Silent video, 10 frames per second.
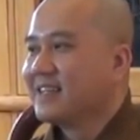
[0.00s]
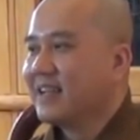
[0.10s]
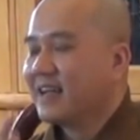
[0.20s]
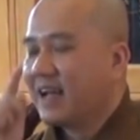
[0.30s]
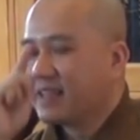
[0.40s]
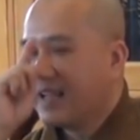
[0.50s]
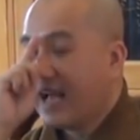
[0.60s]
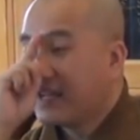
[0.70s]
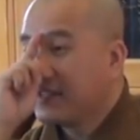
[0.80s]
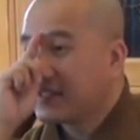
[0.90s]
The
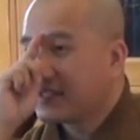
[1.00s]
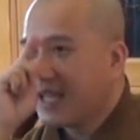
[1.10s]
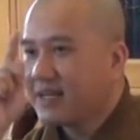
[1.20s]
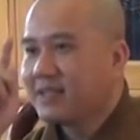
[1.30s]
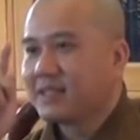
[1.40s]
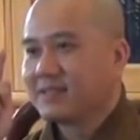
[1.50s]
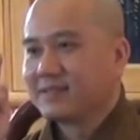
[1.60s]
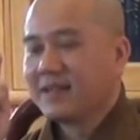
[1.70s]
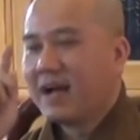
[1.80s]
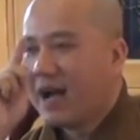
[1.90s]

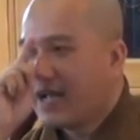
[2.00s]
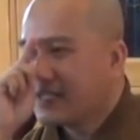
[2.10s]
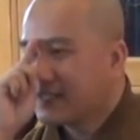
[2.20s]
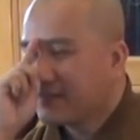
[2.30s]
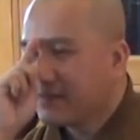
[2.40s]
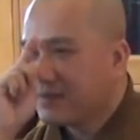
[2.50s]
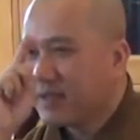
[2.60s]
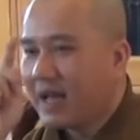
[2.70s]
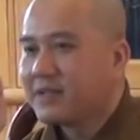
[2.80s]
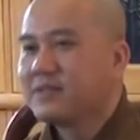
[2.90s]
understanding, the eyes of
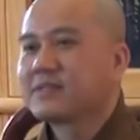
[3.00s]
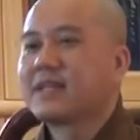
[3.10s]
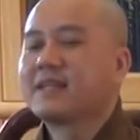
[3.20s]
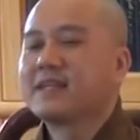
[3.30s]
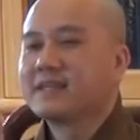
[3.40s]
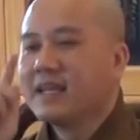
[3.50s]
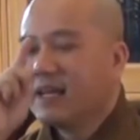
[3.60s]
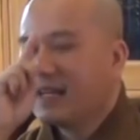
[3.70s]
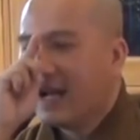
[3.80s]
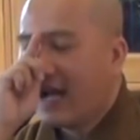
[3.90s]
understanding,
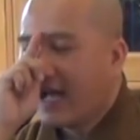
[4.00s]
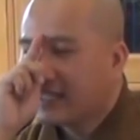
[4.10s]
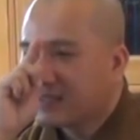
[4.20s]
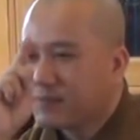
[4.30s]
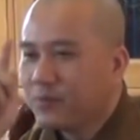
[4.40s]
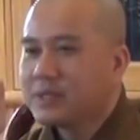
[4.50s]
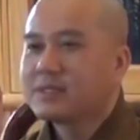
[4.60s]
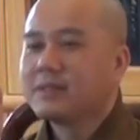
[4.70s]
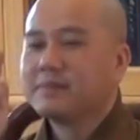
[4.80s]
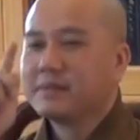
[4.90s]
the eyes of
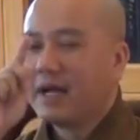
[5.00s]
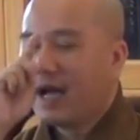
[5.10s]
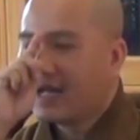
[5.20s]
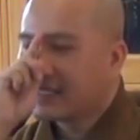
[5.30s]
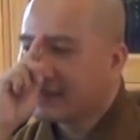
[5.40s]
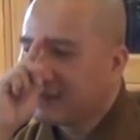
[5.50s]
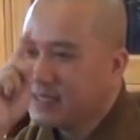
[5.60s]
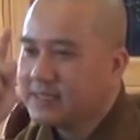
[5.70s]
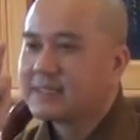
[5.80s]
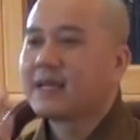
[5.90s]
wisdom, the eyes of
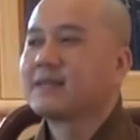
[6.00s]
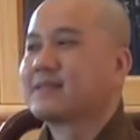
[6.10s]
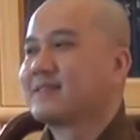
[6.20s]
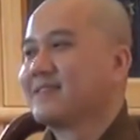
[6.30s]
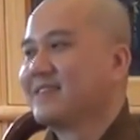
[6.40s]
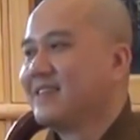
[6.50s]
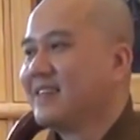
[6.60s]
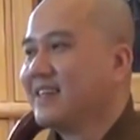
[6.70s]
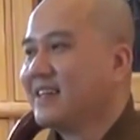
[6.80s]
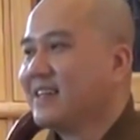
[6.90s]
insight.
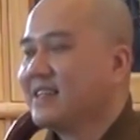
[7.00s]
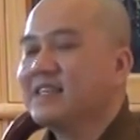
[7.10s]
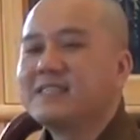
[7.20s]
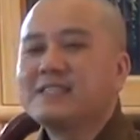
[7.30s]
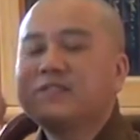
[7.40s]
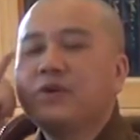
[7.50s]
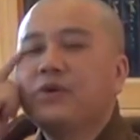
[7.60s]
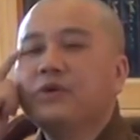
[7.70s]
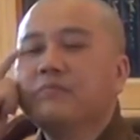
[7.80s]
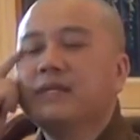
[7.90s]
This is your
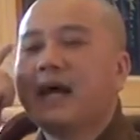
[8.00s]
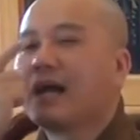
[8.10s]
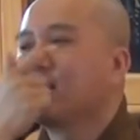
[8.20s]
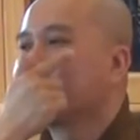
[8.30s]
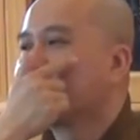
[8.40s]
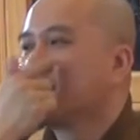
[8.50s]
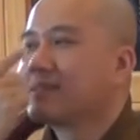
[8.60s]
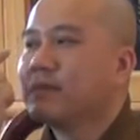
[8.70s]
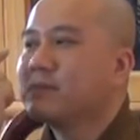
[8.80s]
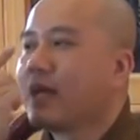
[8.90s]
human eyes.
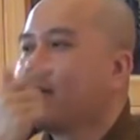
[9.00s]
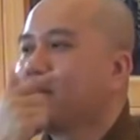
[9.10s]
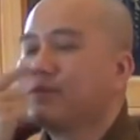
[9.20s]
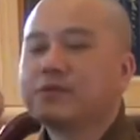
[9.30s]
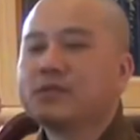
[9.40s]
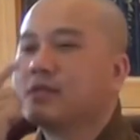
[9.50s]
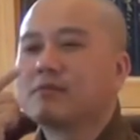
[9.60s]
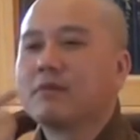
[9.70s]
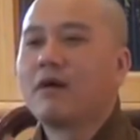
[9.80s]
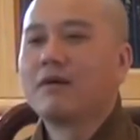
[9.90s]
Sometimes you see
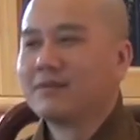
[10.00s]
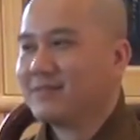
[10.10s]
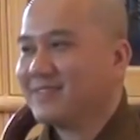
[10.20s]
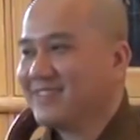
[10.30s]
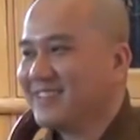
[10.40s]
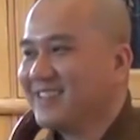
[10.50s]
it wrong.